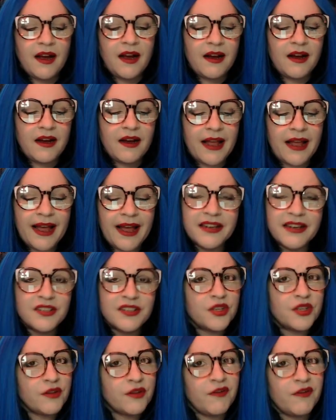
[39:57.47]

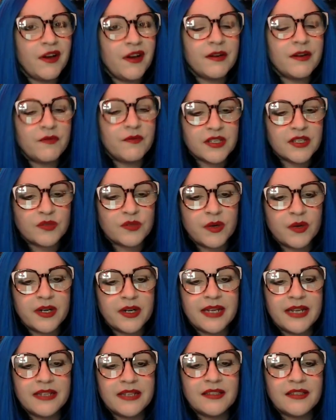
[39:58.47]
Adding to the fun of this
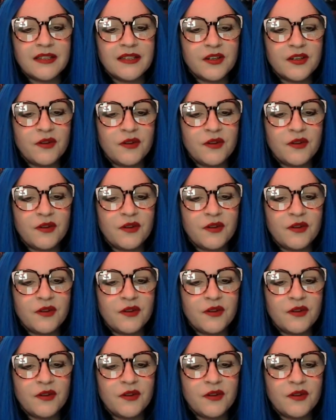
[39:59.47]
one is the little